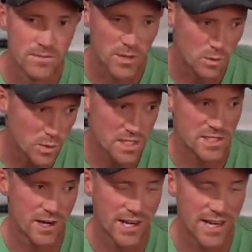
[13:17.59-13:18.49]
that we
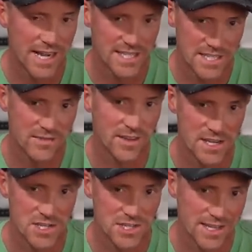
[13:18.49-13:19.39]
started
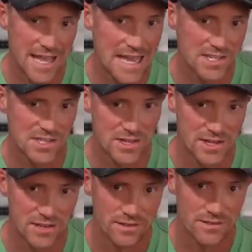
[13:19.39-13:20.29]
excavation last
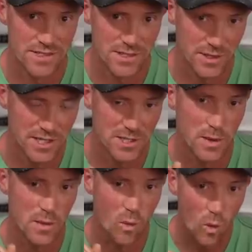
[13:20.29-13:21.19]
year. Wow. So it has
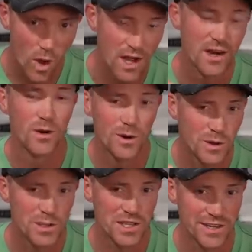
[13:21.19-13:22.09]
been one
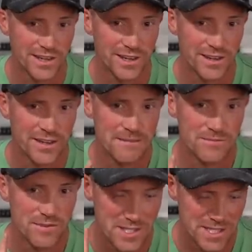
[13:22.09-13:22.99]
whole year
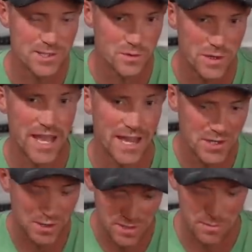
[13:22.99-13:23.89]
since we
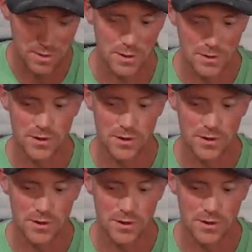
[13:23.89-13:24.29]
actually broke